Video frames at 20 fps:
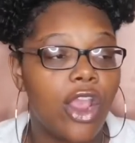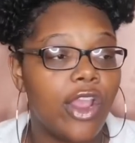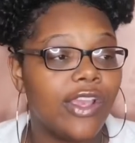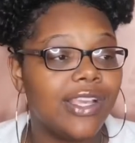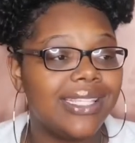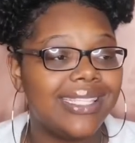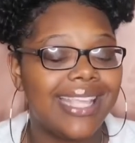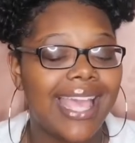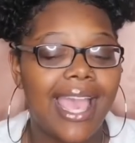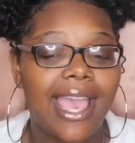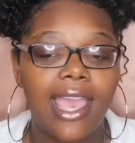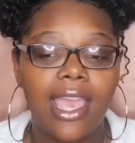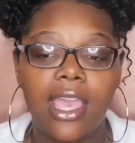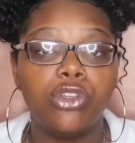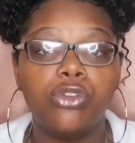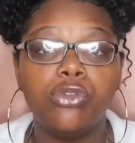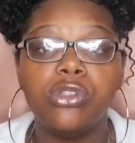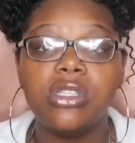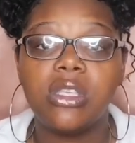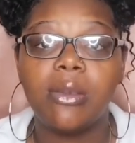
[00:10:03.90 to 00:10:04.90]
her side,
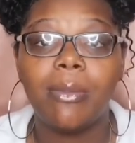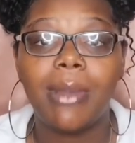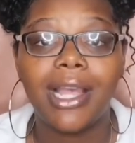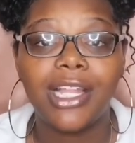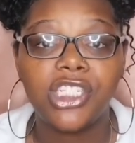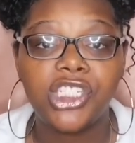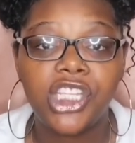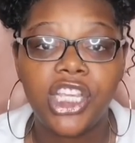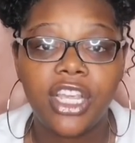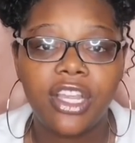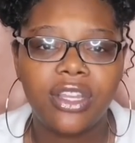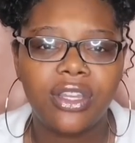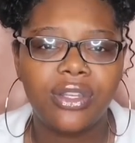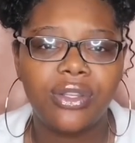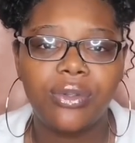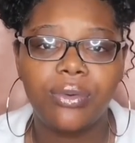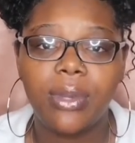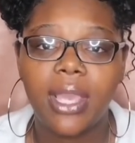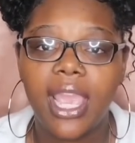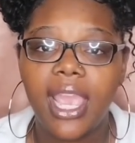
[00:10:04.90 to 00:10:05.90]
using my chair to
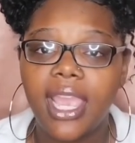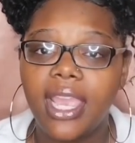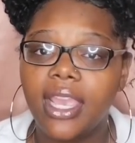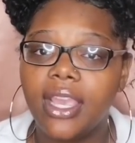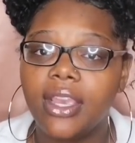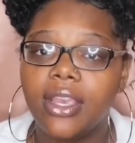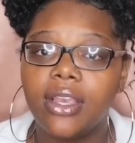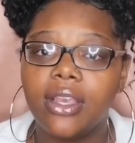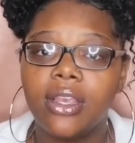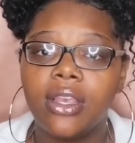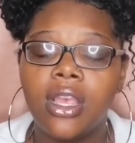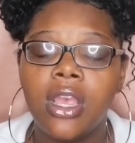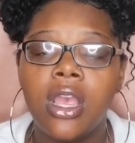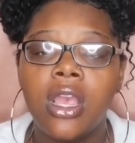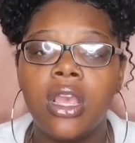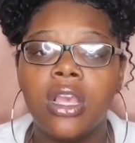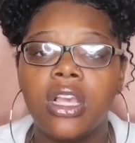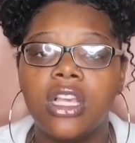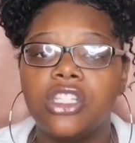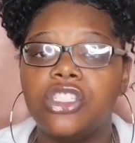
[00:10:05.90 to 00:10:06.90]
do hair,
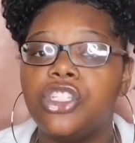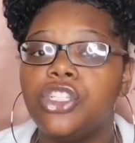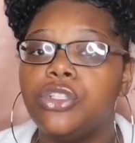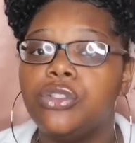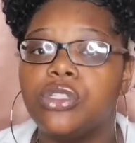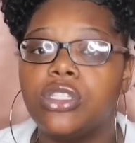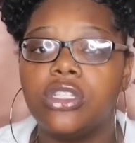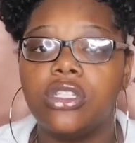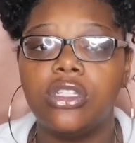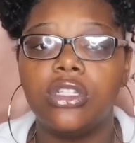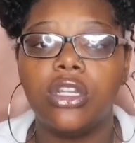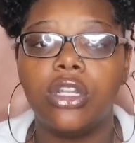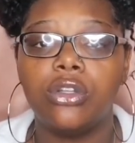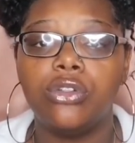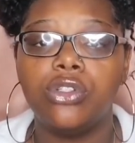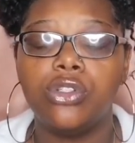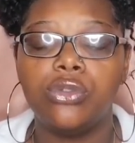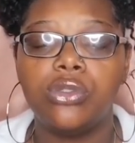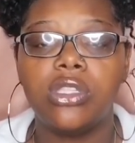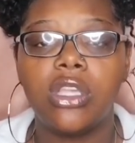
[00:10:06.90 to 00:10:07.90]
because she used to, you know,
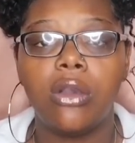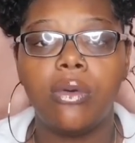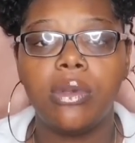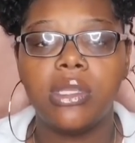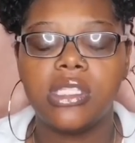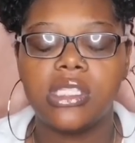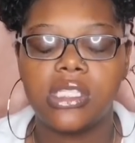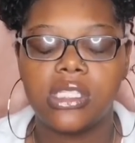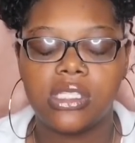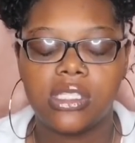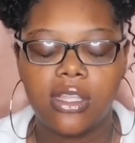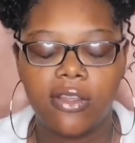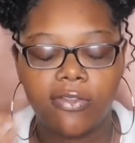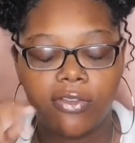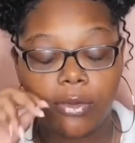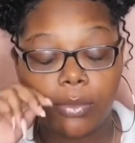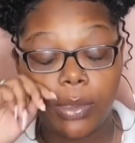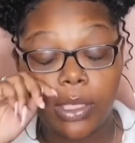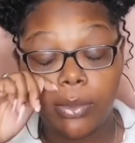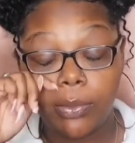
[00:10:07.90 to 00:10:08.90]
do sew-ins and stuff
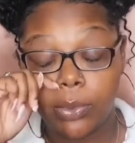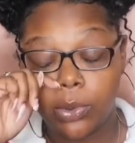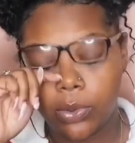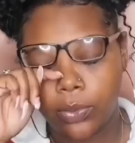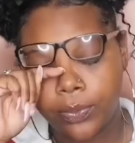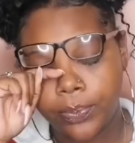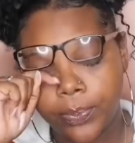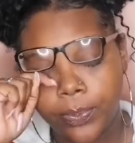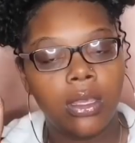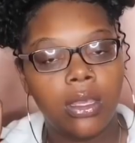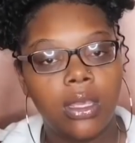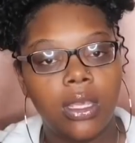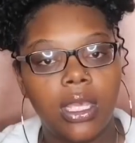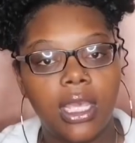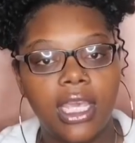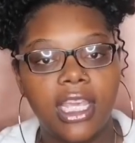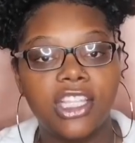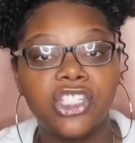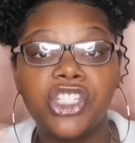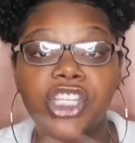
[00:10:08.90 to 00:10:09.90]
for people.
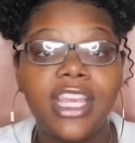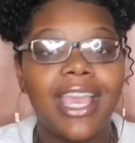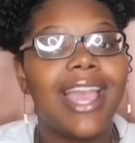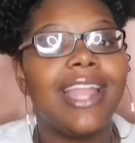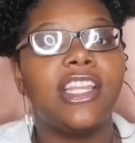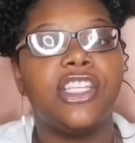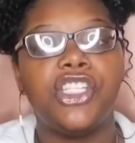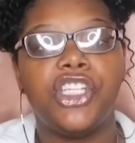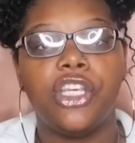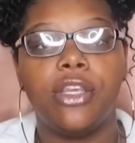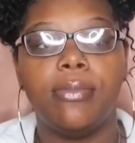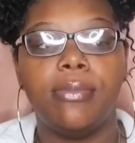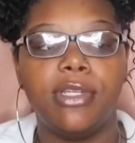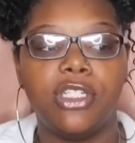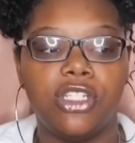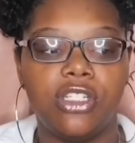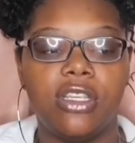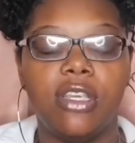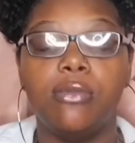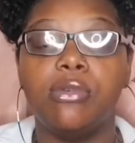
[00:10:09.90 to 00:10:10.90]
And she had a chair,
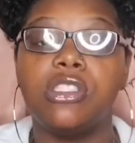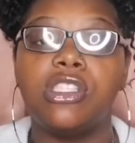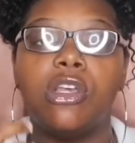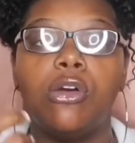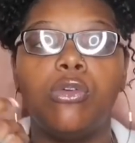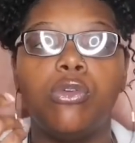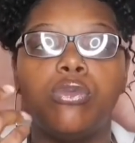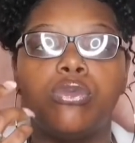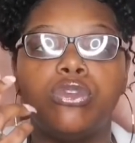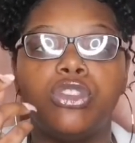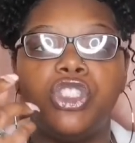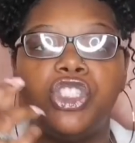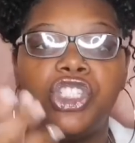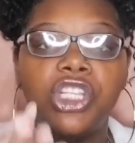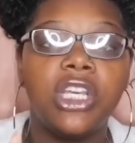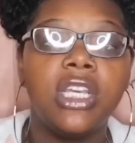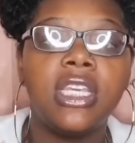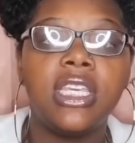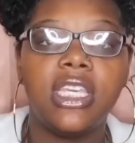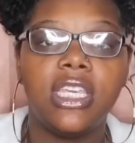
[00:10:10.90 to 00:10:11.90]
but it was so
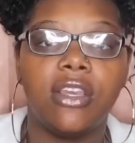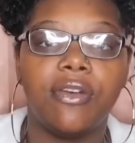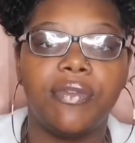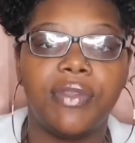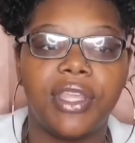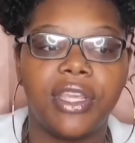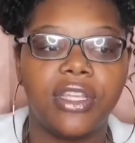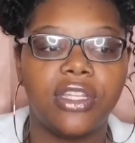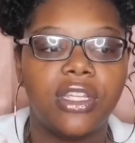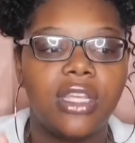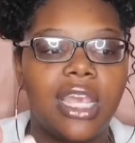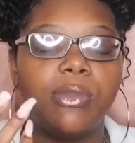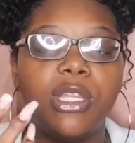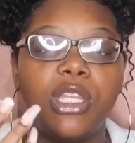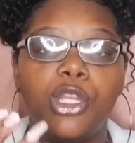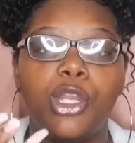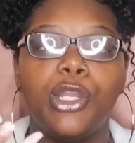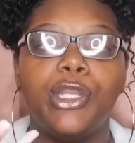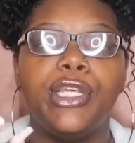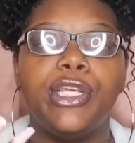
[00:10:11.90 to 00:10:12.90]
junky over there and having
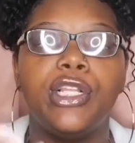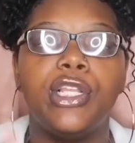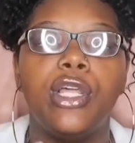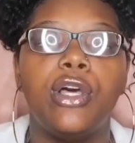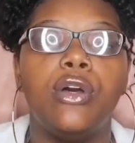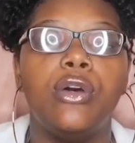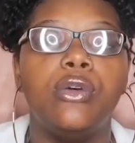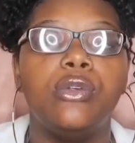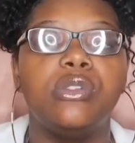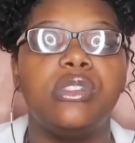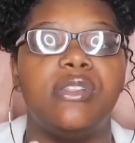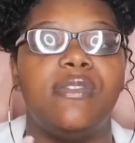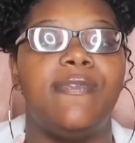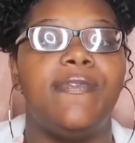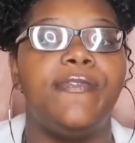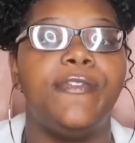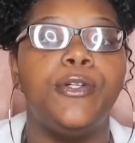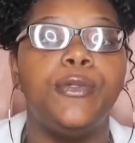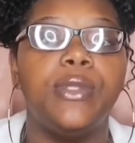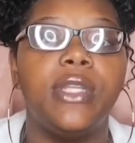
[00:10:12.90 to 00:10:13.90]
dirty clothes and
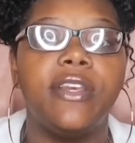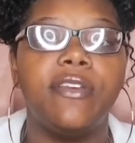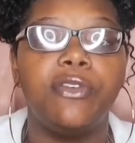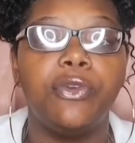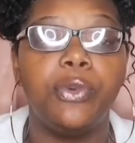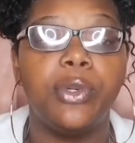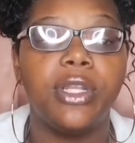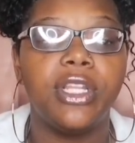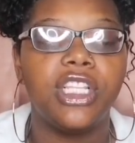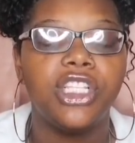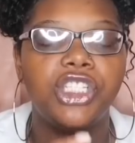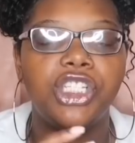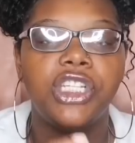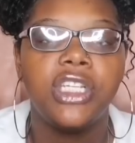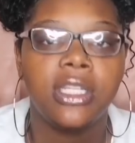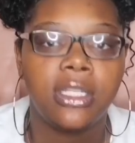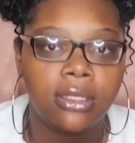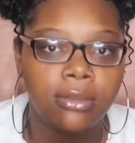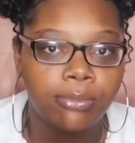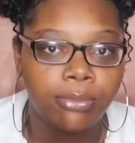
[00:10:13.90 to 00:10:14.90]
food everywhere that she
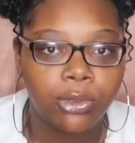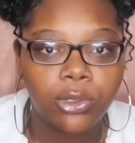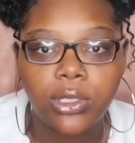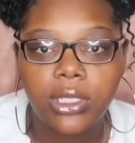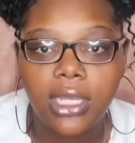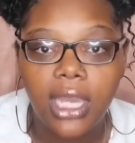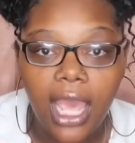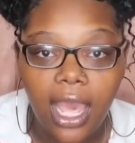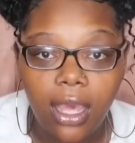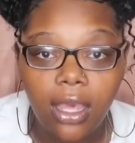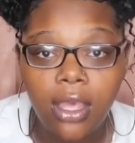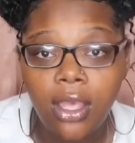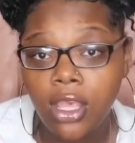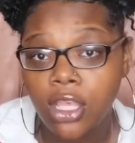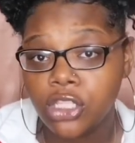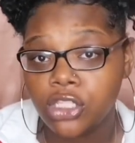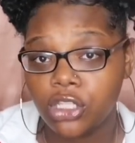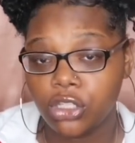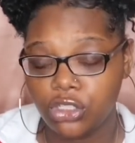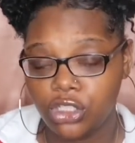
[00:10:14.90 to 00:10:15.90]
couldn't pull it out.
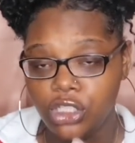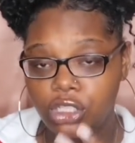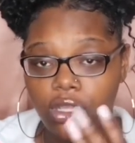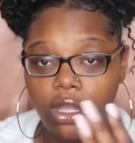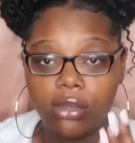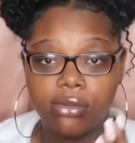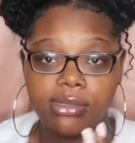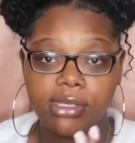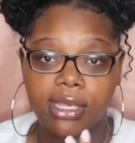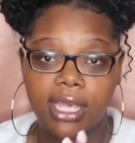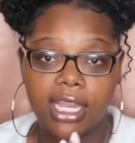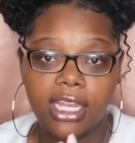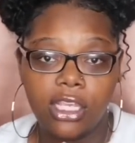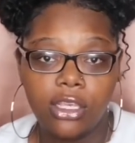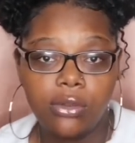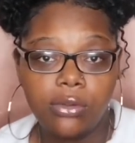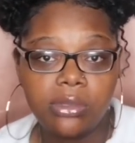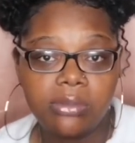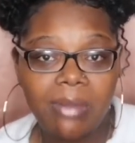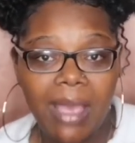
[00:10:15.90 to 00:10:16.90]
So she thought it was okay to
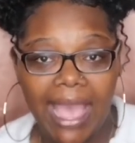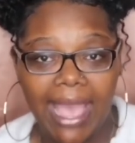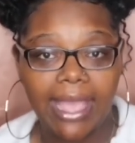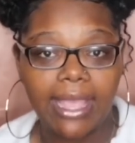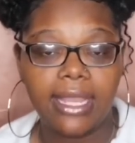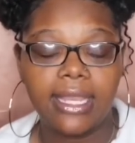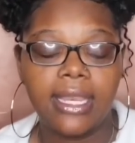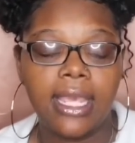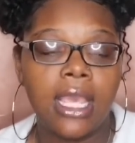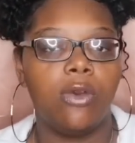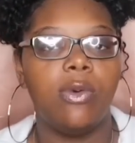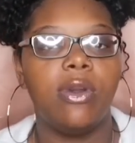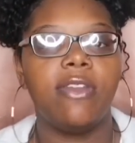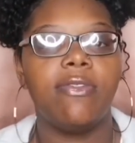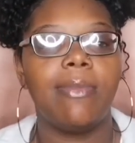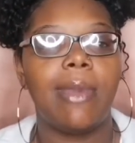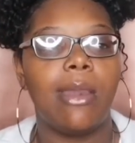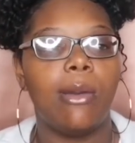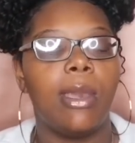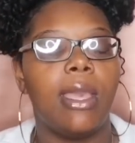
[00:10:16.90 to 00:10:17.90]
use mine. And what
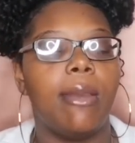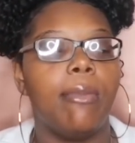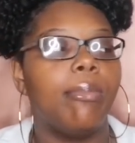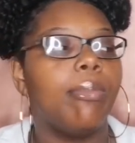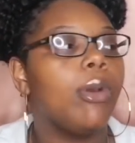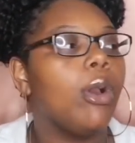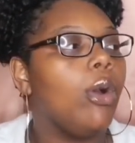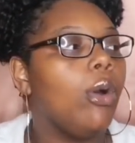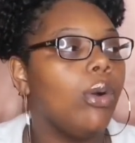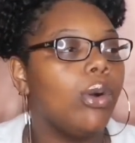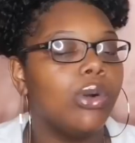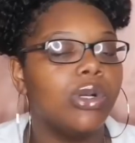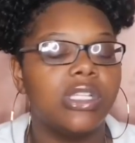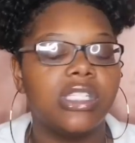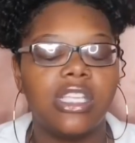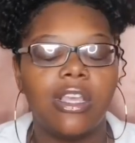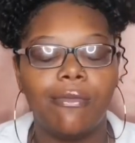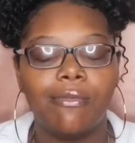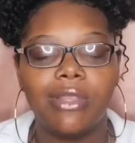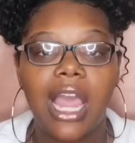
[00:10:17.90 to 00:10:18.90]
if mine had broke or
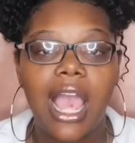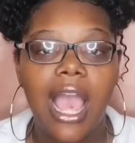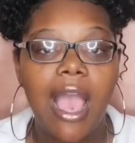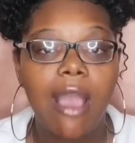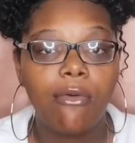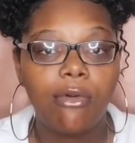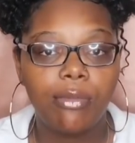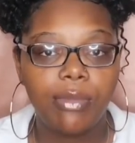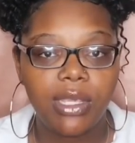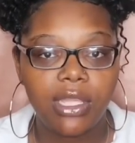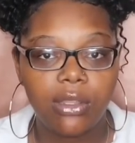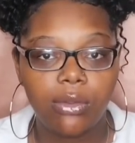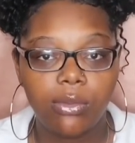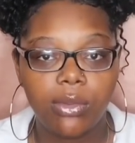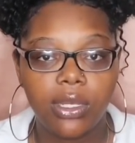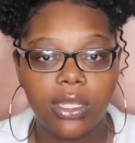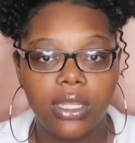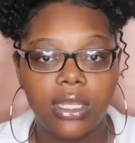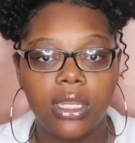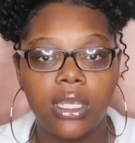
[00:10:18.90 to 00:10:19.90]
something? I would be the
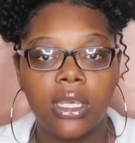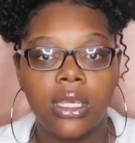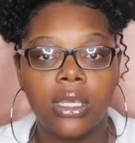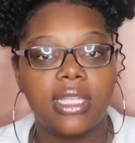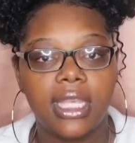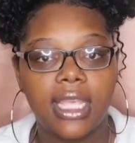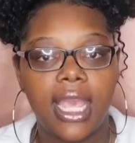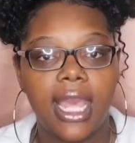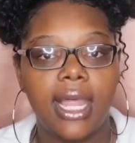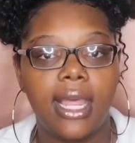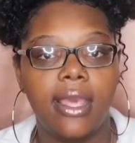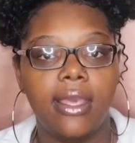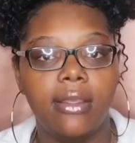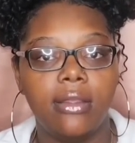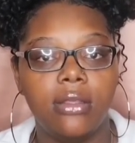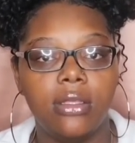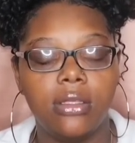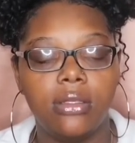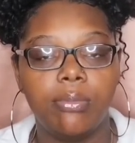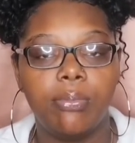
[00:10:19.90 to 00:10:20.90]
one that got
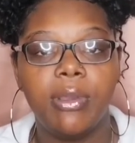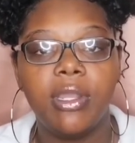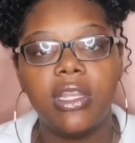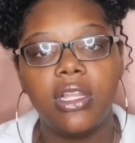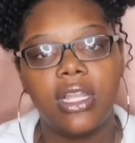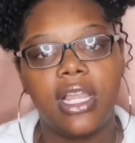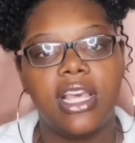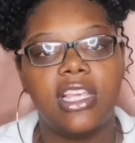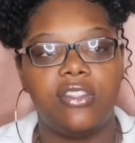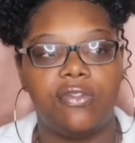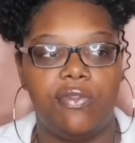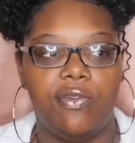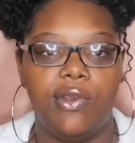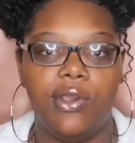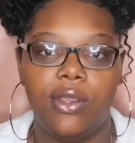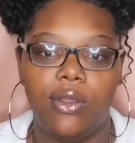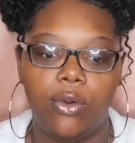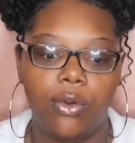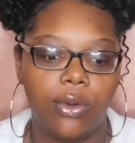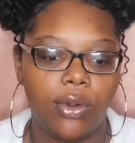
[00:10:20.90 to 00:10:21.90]
penalized for
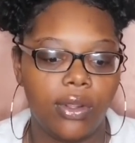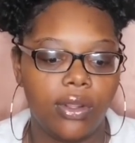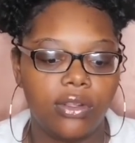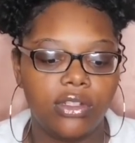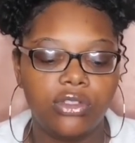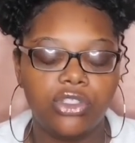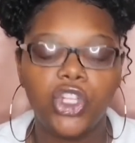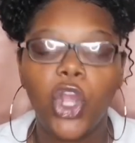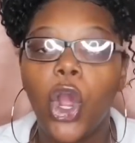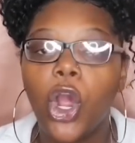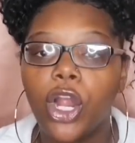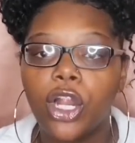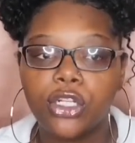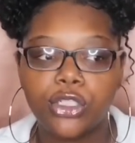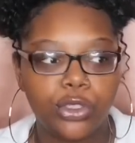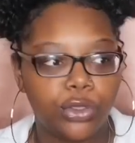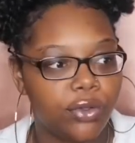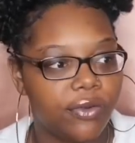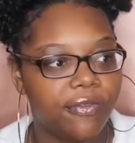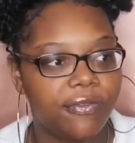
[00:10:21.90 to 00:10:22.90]
it, or
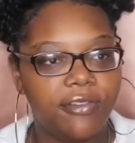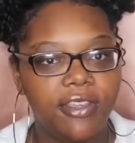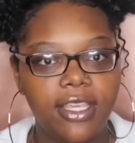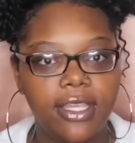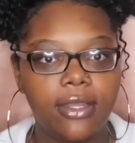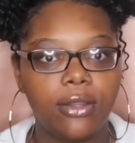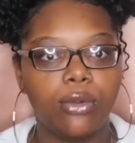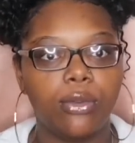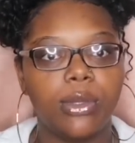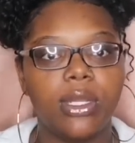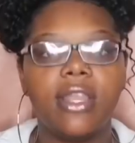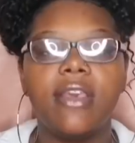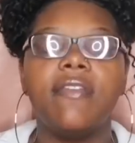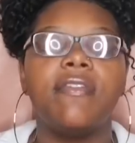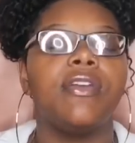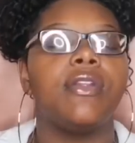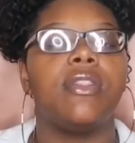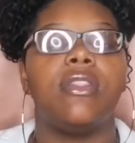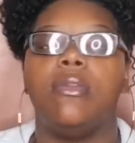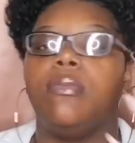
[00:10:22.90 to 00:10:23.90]
charged, or feed, or
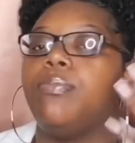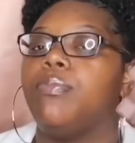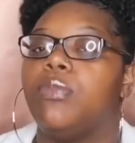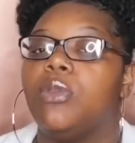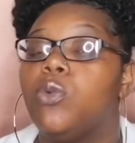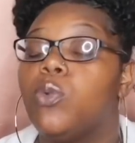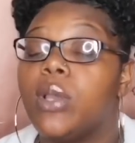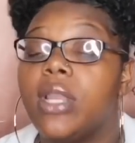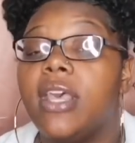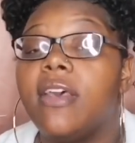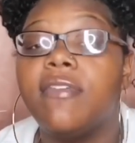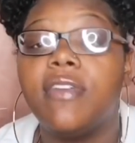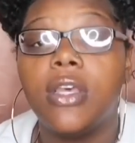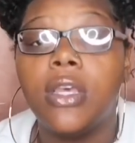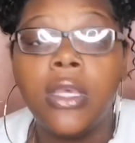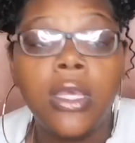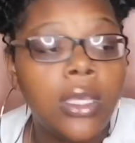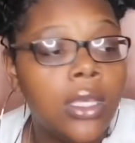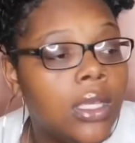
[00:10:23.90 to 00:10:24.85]
whatever. Whatever.